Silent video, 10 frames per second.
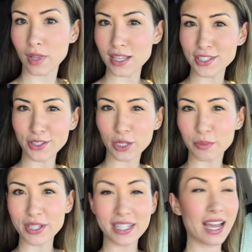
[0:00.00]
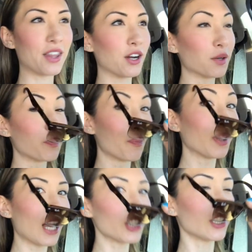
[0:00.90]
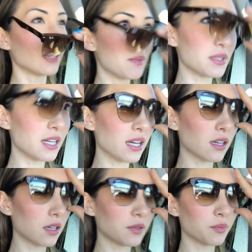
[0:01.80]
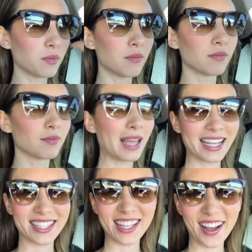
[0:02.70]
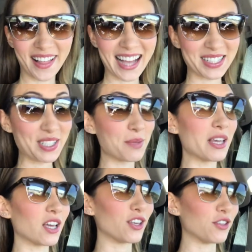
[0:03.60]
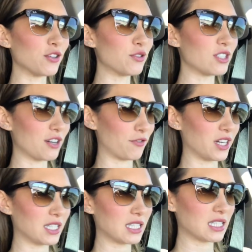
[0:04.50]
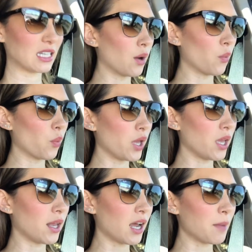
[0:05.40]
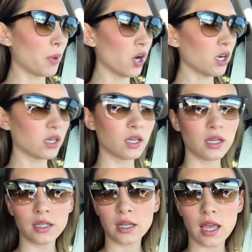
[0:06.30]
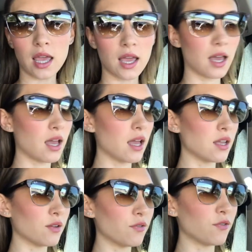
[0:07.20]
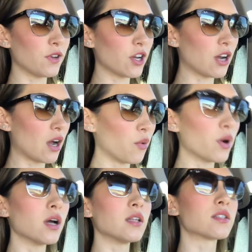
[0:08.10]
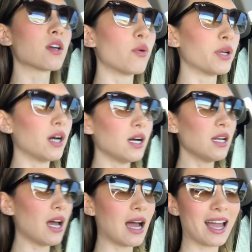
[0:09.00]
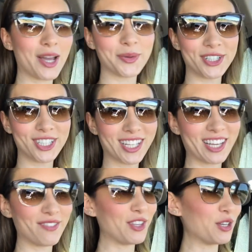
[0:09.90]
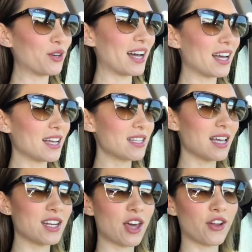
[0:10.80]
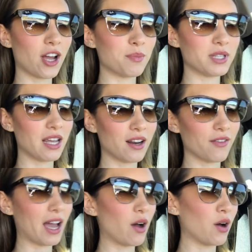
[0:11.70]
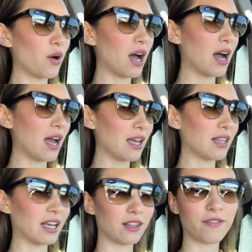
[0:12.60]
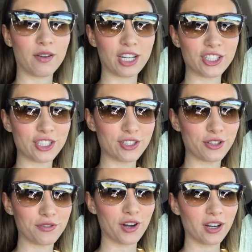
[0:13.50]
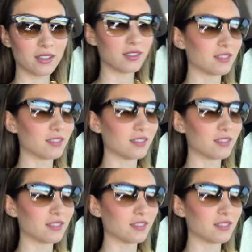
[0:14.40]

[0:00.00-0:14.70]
I still look put together. Blush and lipstick and sunglasses make a huge difference. When I park and figure out what's going on, I will give you guys another update of how I like the foundation so far.